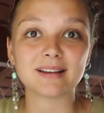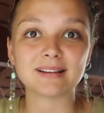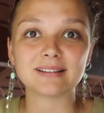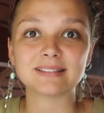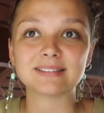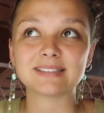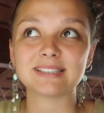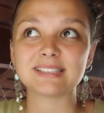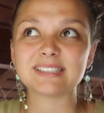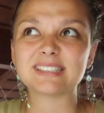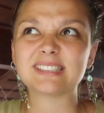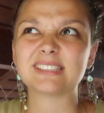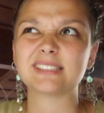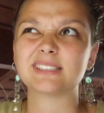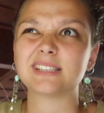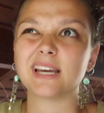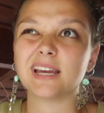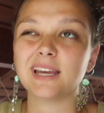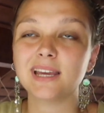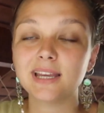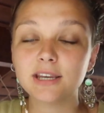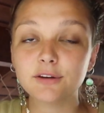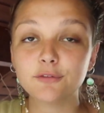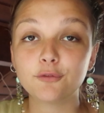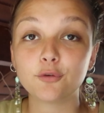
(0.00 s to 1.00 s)

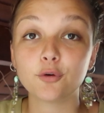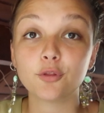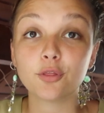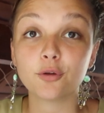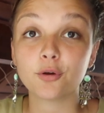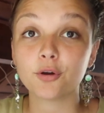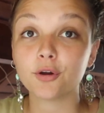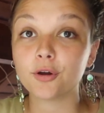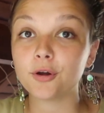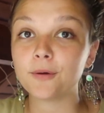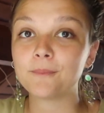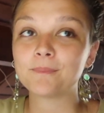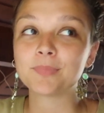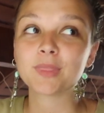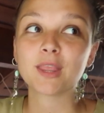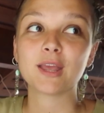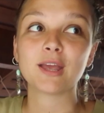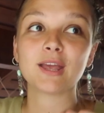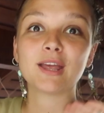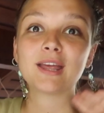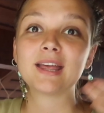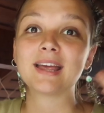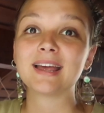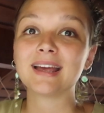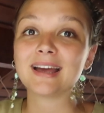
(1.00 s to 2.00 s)
sustained for
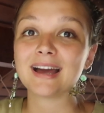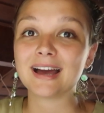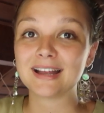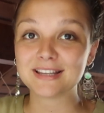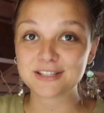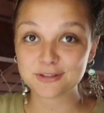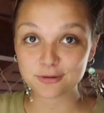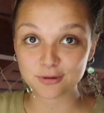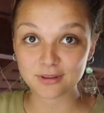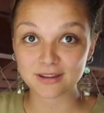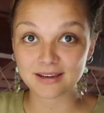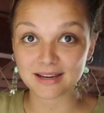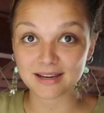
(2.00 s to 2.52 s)
until the